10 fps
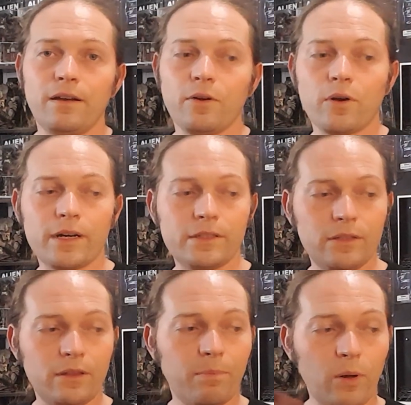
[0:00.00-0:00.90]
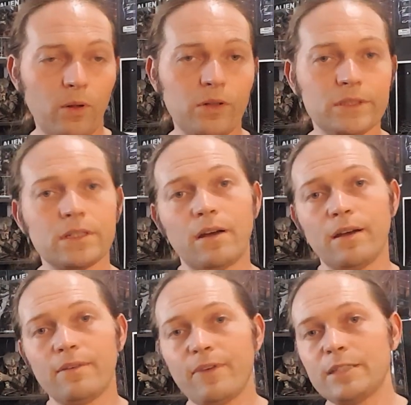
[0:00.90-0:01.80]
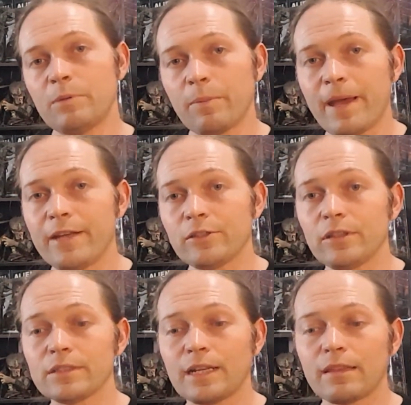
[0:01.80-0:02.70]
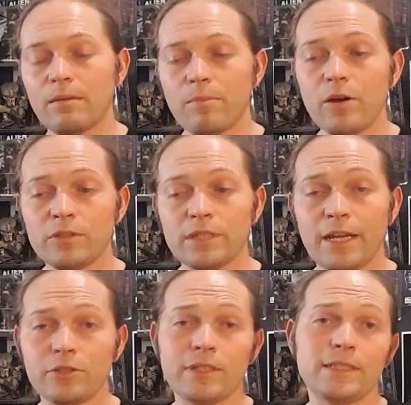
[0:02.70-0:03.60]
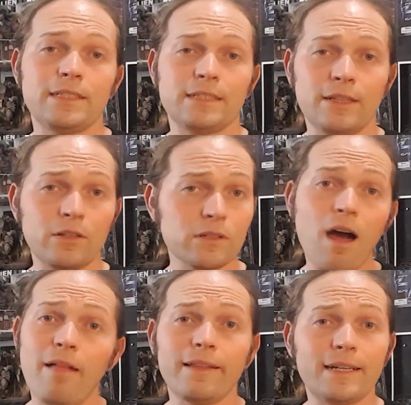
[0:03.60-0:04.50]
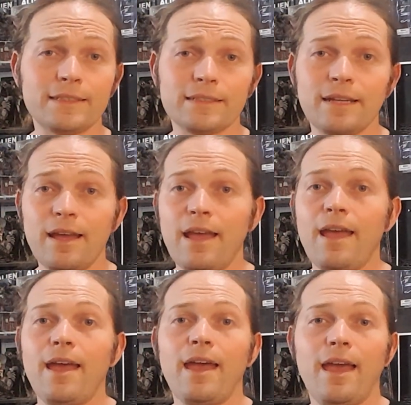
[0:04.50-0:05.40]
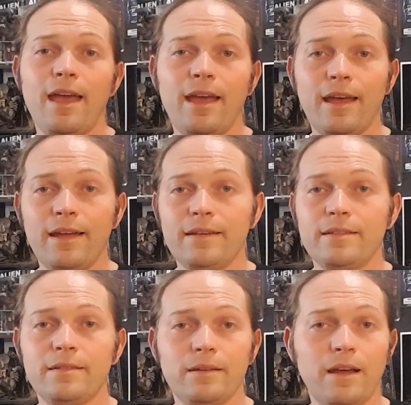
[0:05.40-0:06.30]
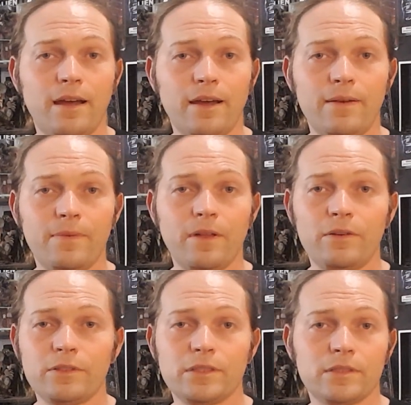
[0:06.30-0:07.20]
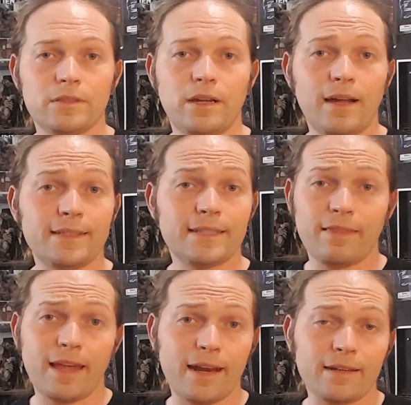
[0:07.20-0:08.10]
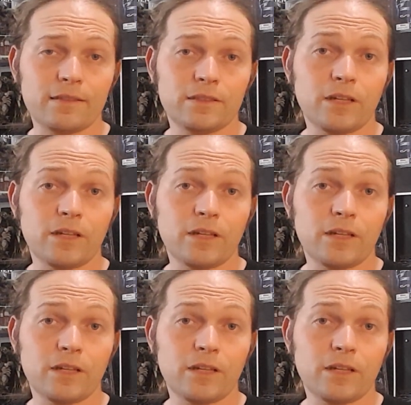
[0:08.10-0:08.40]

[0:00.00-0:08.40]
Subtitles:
according to the polls on Facebook page, it looks like the most interest is in those colonists and those synthetics.